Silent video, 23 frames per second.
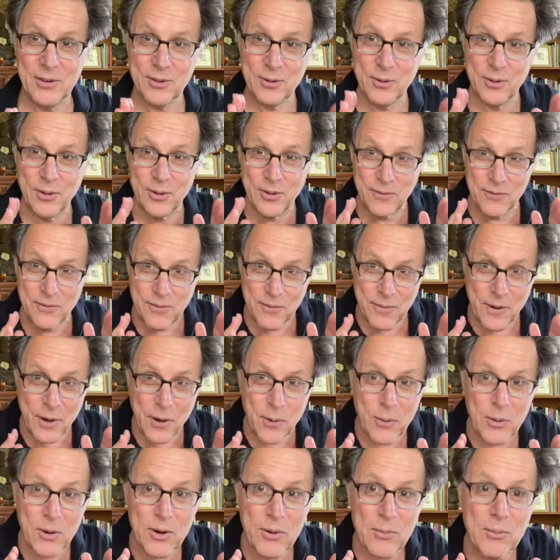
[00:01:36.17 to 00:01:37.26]
to the
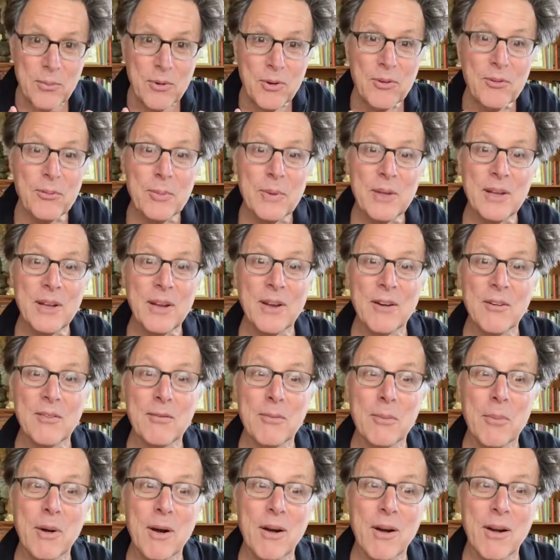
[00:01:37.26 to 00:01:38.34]
forward movement
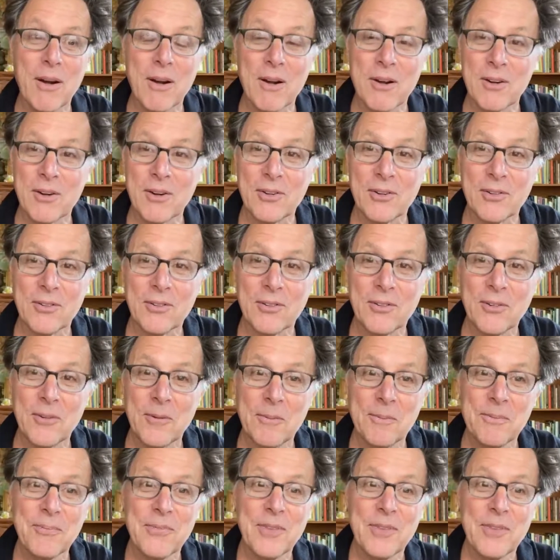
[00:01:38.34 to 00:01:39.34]
of Mars.